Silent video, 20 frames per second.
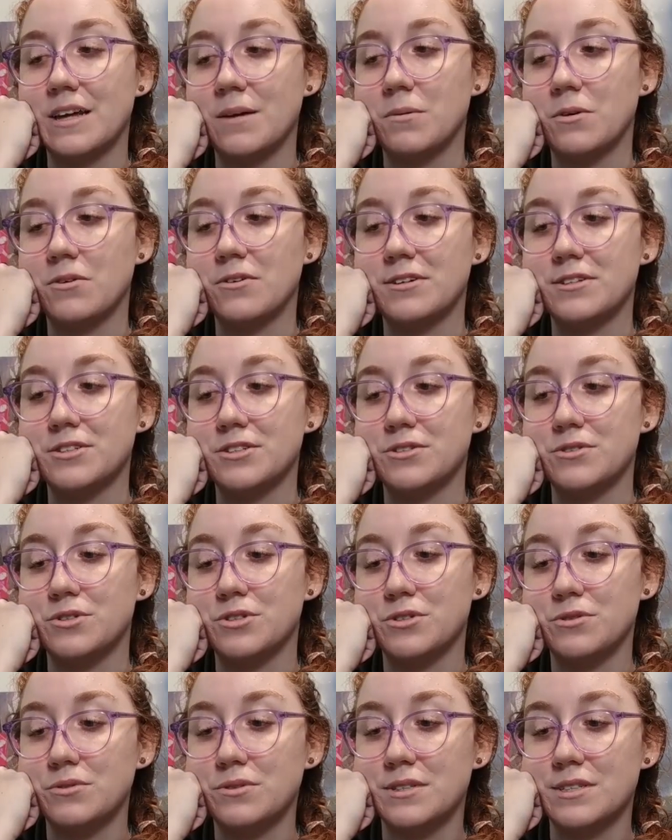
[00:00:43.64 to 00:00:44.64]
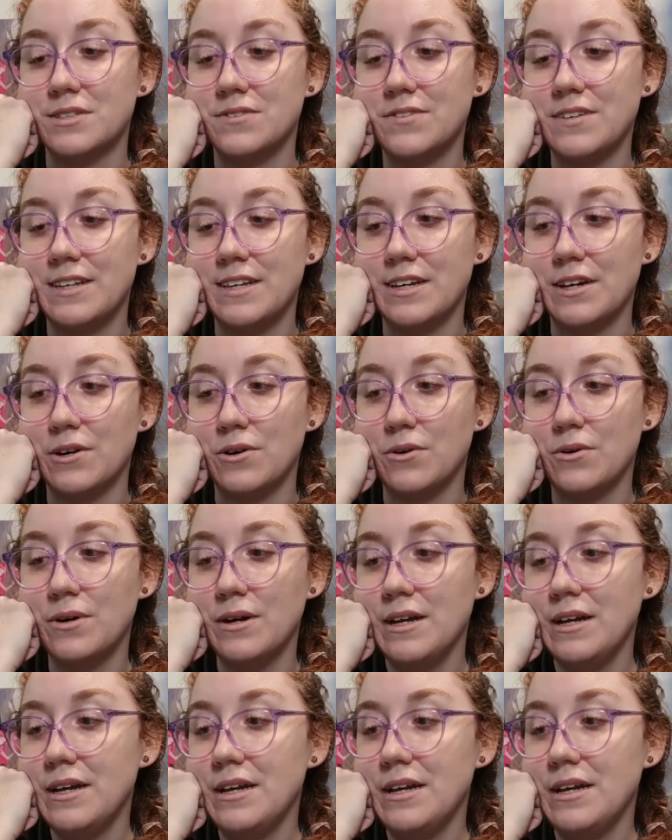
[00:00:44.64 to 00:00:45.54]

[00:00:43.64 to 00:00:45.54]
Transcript: I'm going to shoot this video